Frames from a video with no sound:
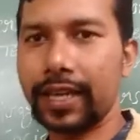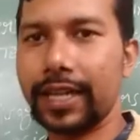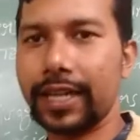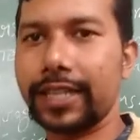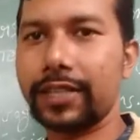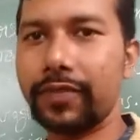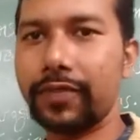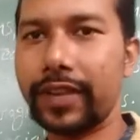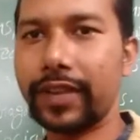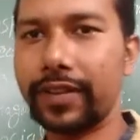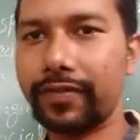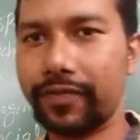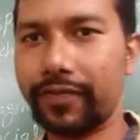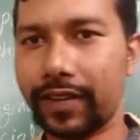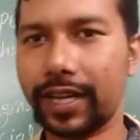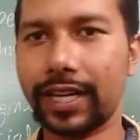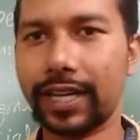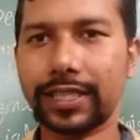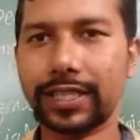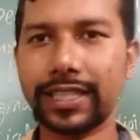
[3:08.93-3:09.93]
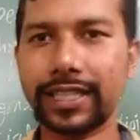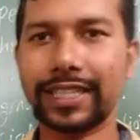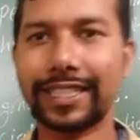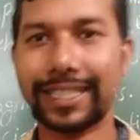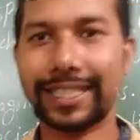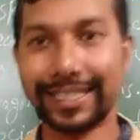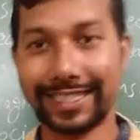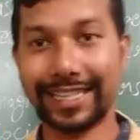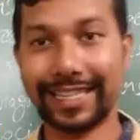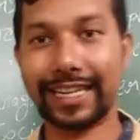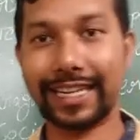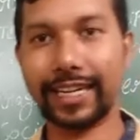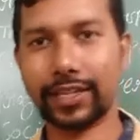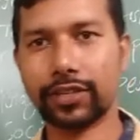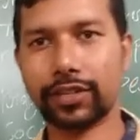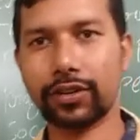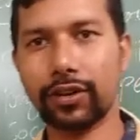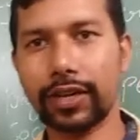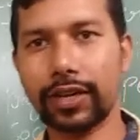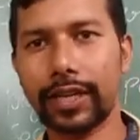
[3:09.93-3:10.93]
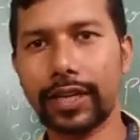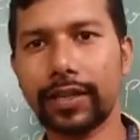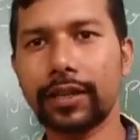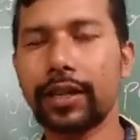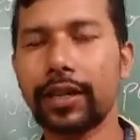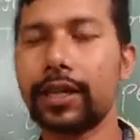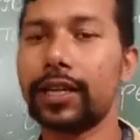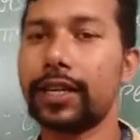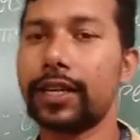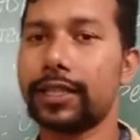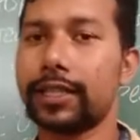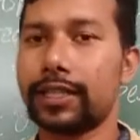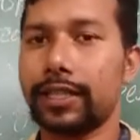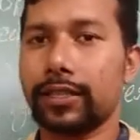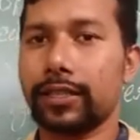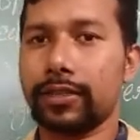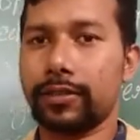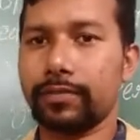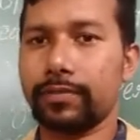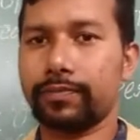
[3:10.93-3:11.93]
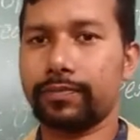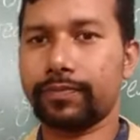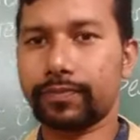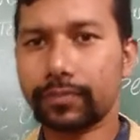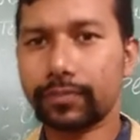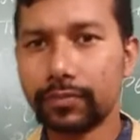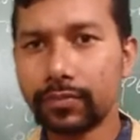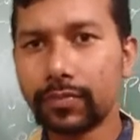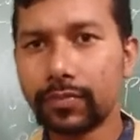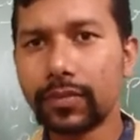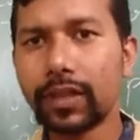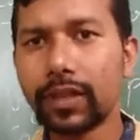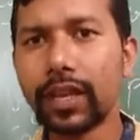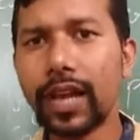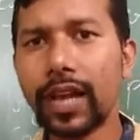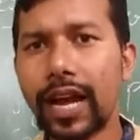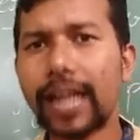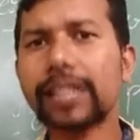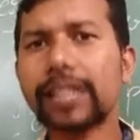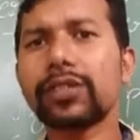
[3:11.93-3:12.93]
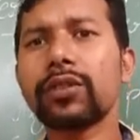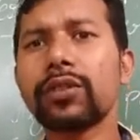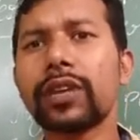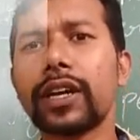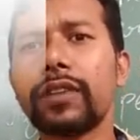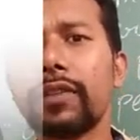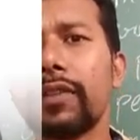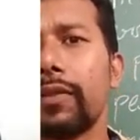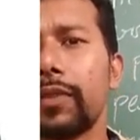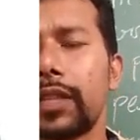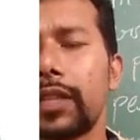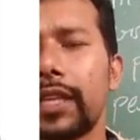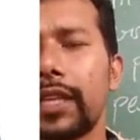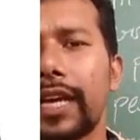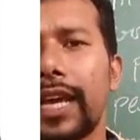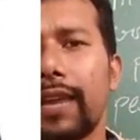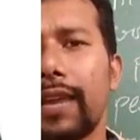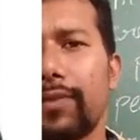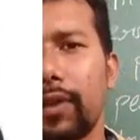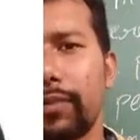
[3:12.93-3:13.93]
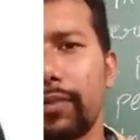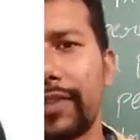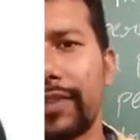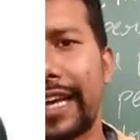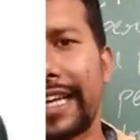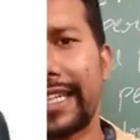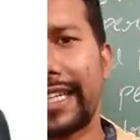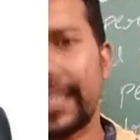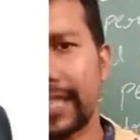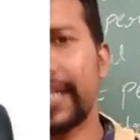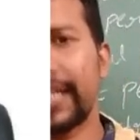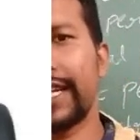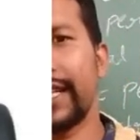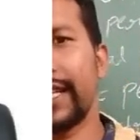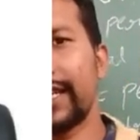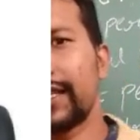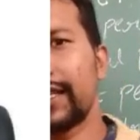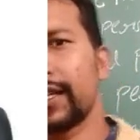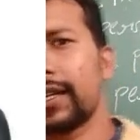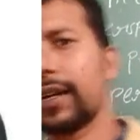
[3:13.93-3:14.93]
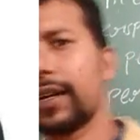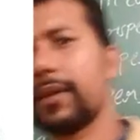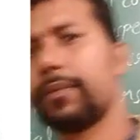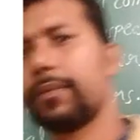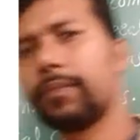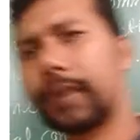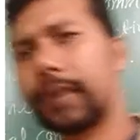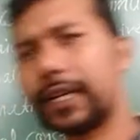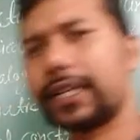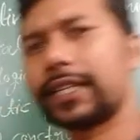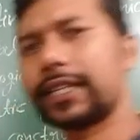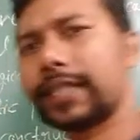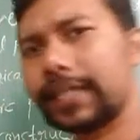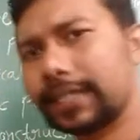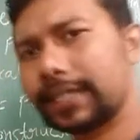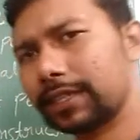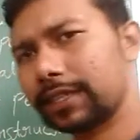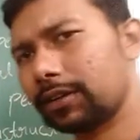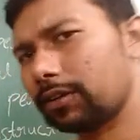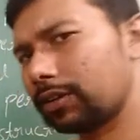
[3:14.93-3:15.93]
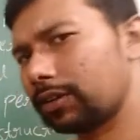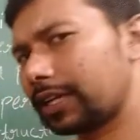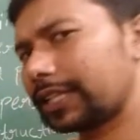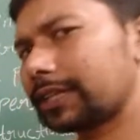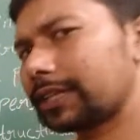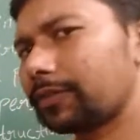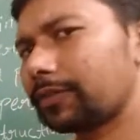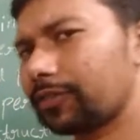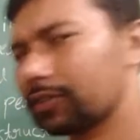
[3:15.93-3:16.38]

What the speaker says: It's very fast, it's electronic, it's also conveyed with the help of the internet, but is only the